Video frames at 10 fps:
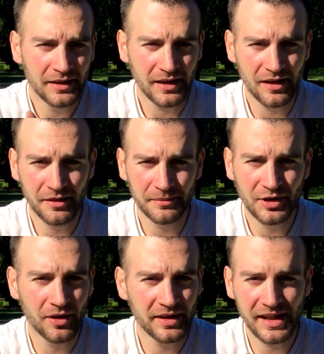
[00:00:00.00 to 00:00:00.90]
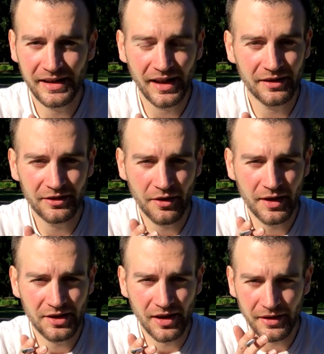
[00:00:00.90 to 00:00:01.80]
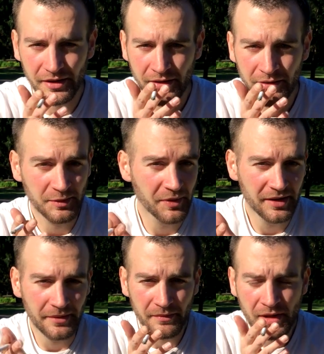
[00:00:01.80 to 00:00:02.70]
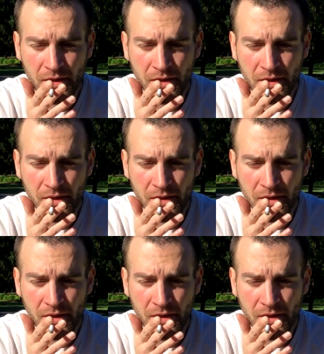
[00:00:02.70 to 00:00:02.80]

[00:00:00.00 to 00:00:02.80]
talking, getting to know each other. It was brilliant.